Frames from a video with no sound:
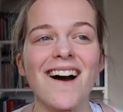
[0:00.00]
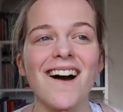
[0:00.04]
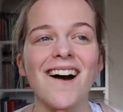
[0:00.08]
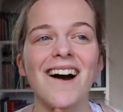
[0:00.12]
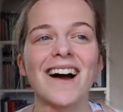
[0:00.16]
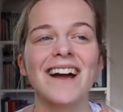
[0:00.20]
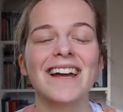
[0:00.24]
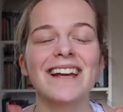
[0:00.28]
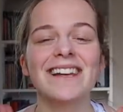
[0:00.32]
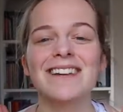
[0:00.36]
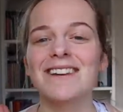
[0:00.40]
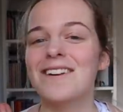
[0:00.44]

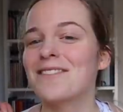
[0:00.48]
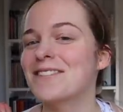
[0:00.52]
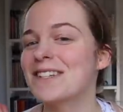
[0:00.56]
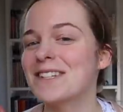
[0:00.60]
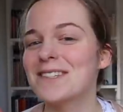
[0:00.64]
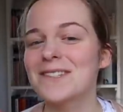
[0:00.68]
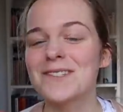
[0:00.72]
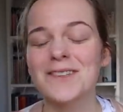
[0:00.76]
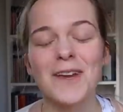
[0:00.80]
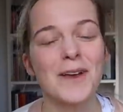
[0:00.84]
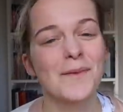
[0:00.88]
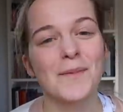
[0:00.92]
I loved
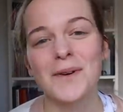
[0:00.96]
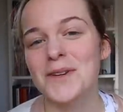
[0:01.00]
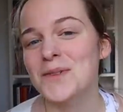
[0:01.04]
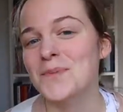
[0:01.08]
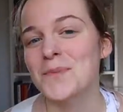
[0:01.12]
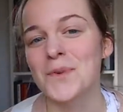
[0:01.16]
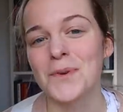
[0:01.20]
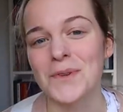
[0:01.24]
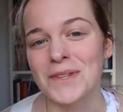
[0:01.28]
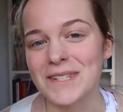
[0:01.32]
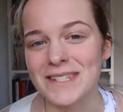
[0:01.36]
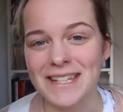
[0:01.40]
it so much
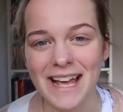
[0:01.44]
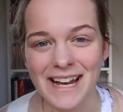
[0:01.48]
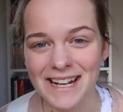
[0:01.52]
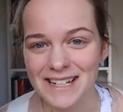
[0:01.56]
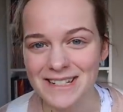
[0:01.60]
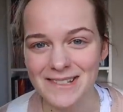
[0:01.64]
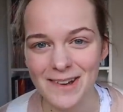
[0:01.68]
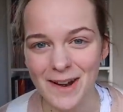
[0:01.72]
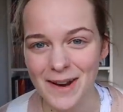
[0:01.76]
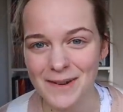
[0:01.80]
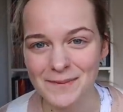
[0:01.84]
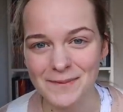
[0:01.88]
more the
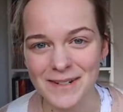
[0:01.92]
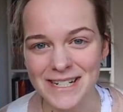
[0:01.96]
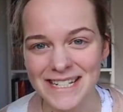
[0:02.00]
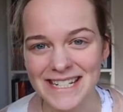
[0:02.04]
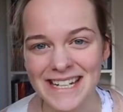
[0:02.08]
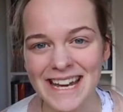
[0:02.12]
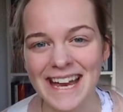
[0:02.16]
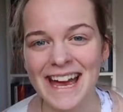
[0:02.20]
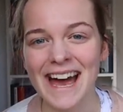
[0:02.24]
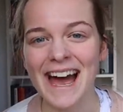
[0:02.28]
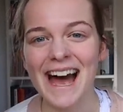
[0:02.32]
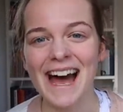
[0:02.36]
second time
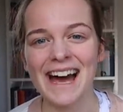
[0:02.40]
reading it,